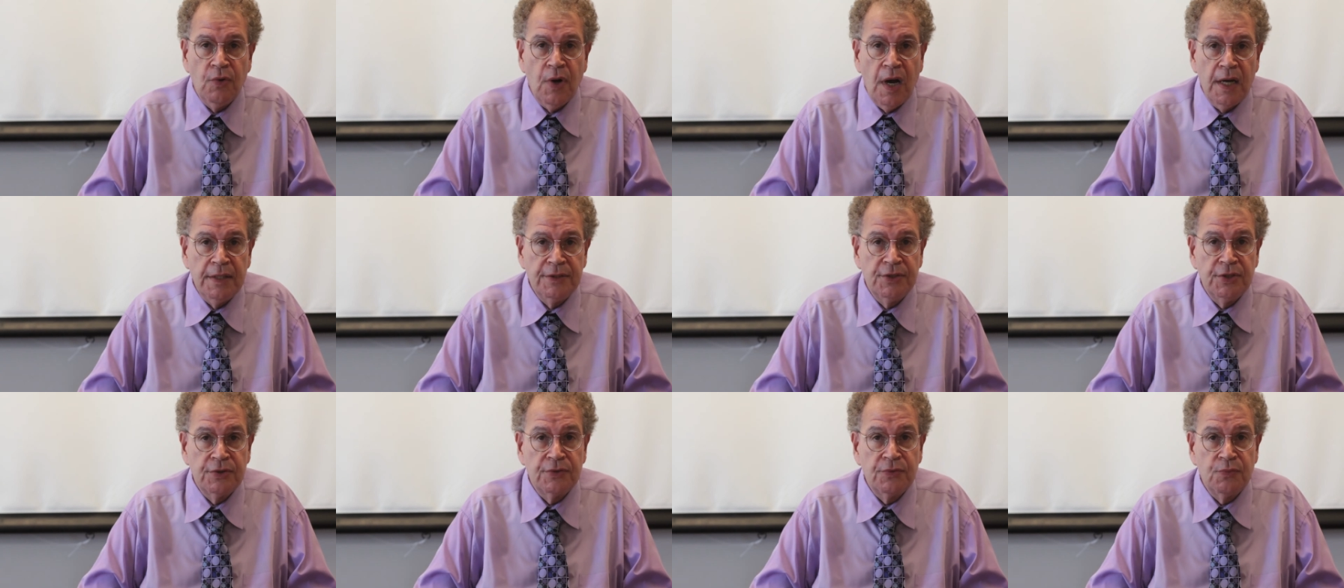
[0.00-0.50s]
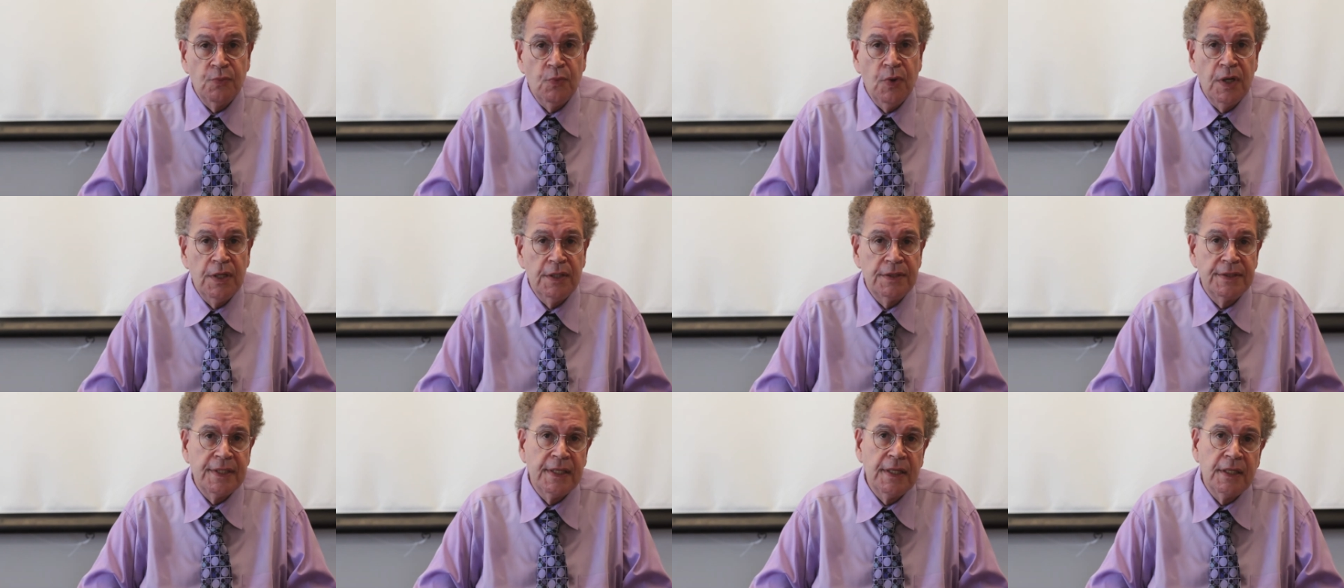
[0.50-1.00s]
I just
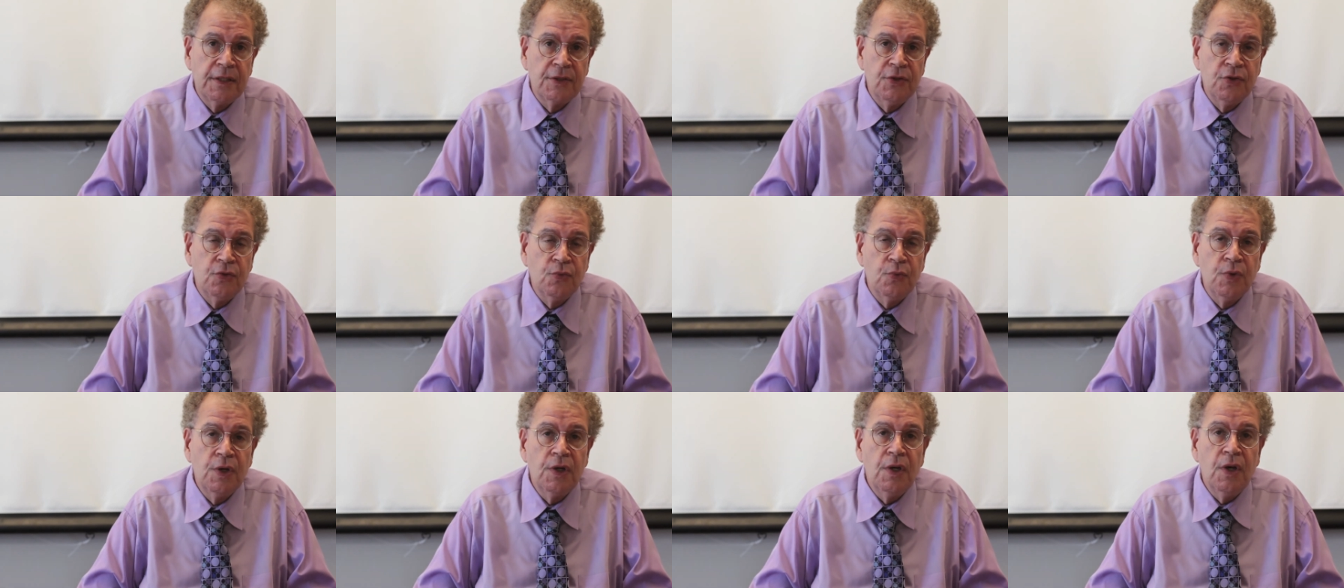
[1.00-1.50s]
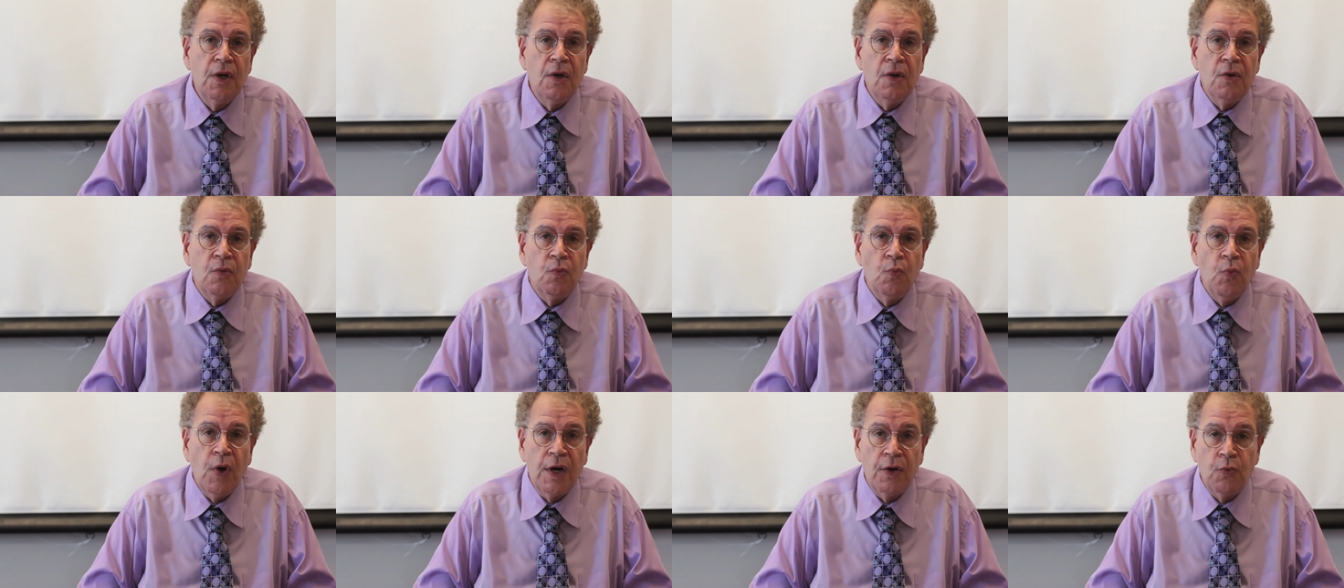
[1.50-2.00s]
want to tell you
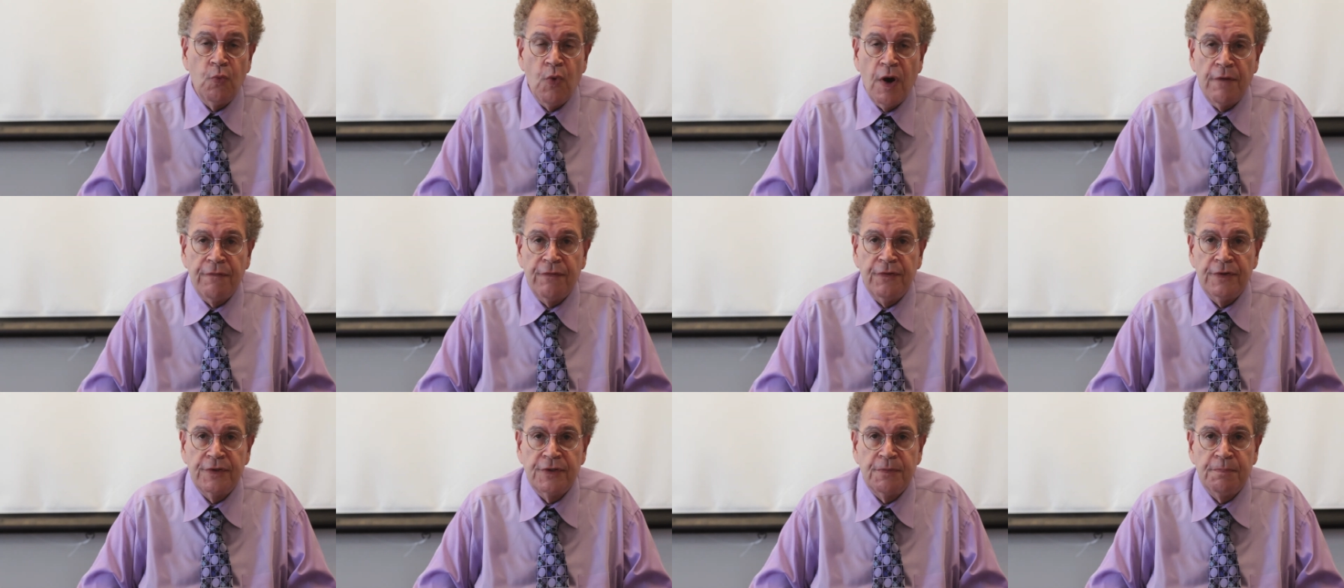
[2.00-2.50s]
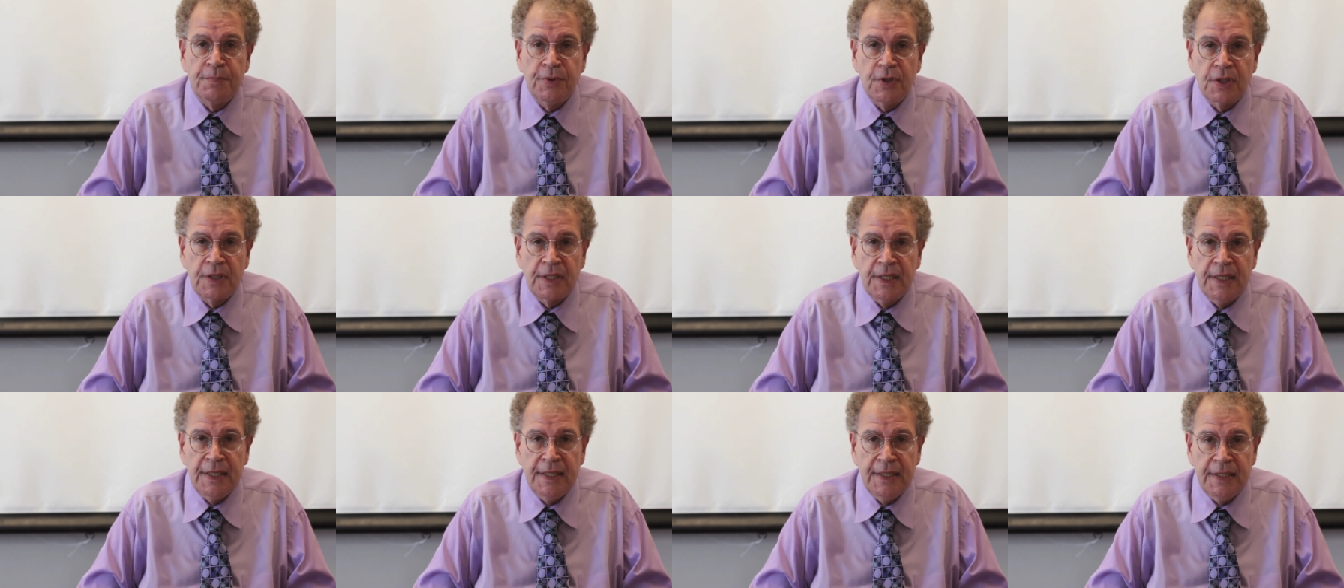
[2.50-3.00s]
what a reference
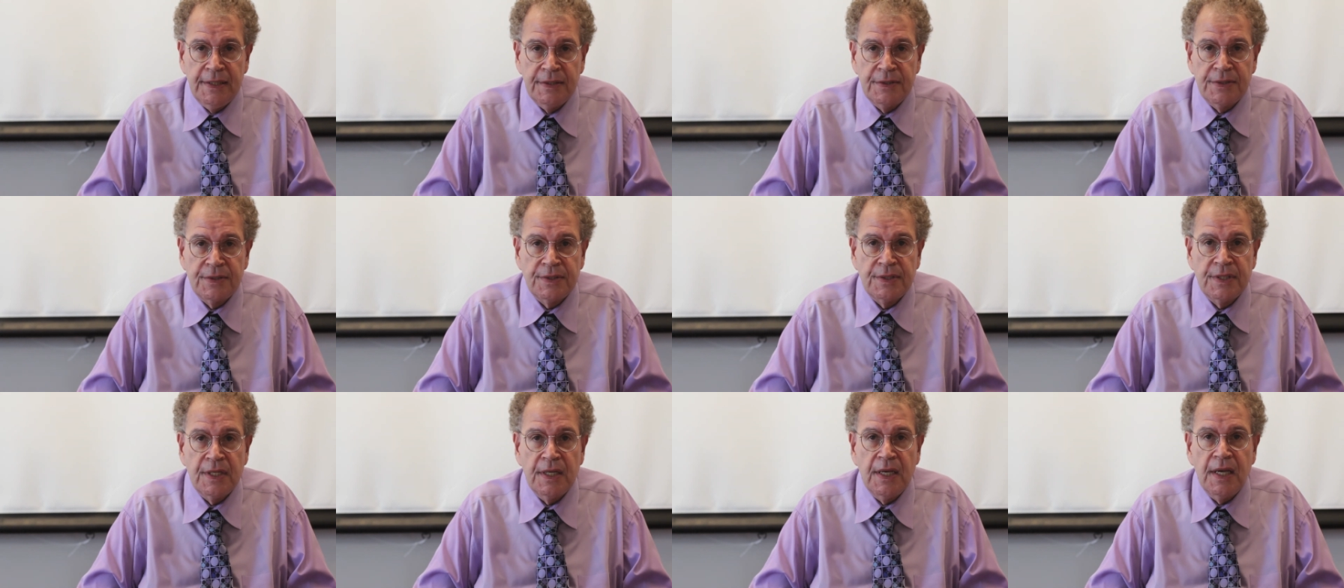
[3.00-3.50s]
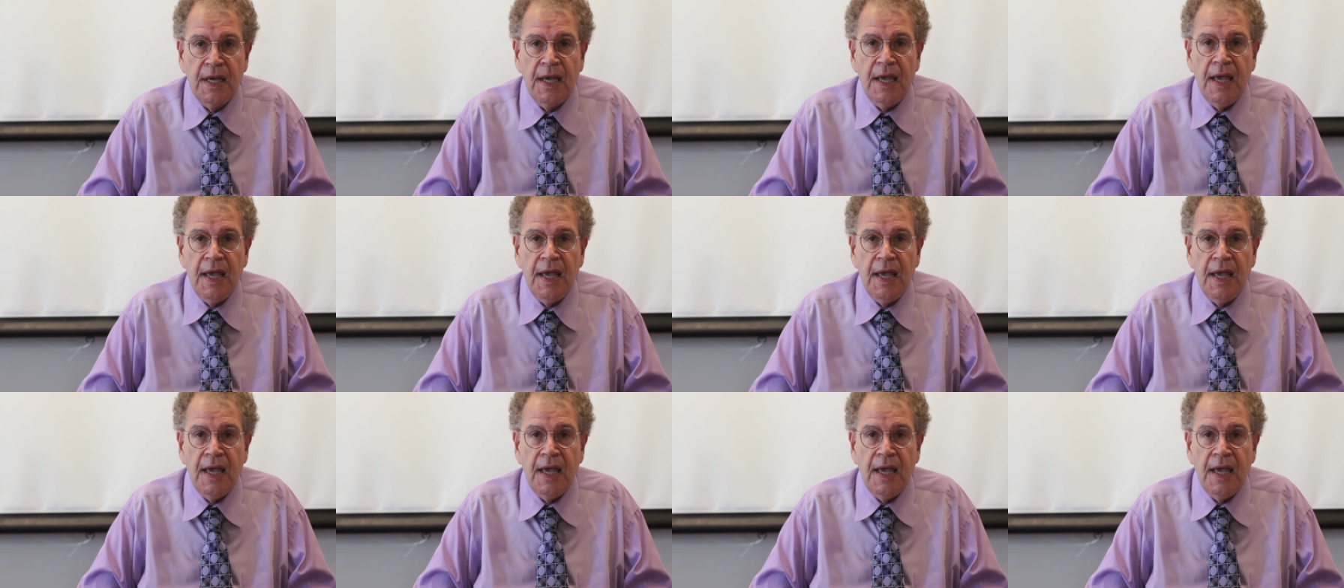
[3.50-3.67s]
book is,